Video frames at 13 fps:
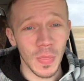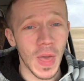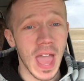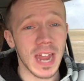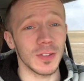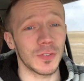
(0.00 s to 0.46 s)

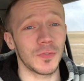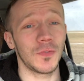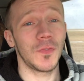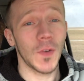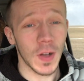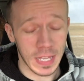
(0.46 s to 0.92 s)
That is
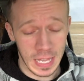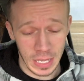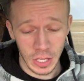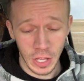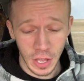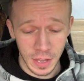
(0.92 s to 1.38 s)

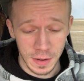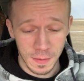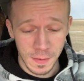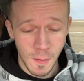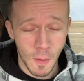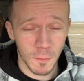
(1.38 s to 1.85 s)
fucking
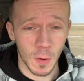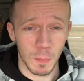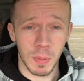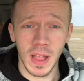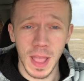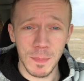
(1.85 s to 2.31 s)
good.
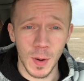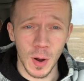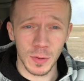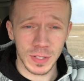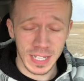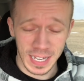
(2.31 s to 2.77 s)
For plant
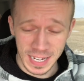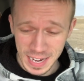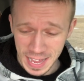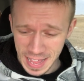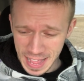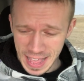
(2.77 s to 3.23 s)
protein...